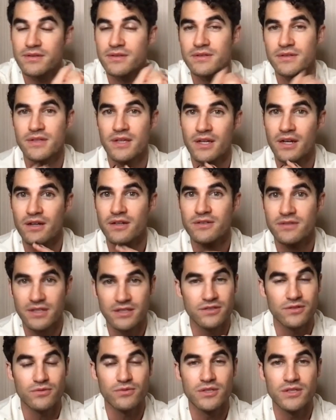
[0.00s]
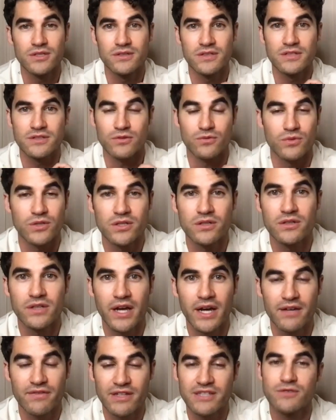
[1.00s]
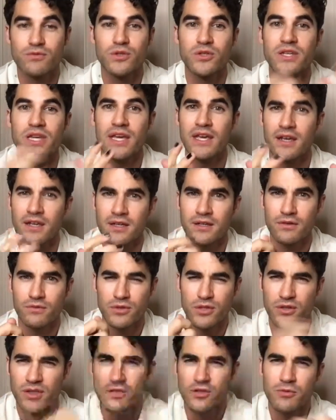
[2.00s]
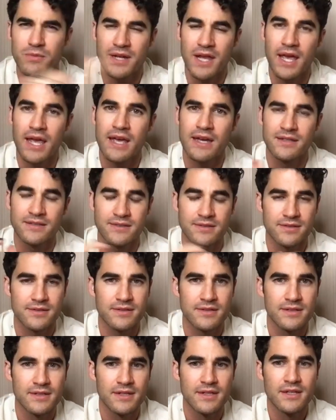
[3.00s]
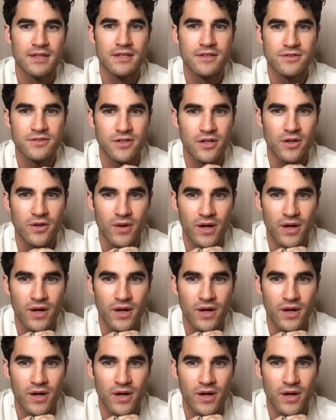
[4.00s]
That's a real live. That's real ink, real human hands. So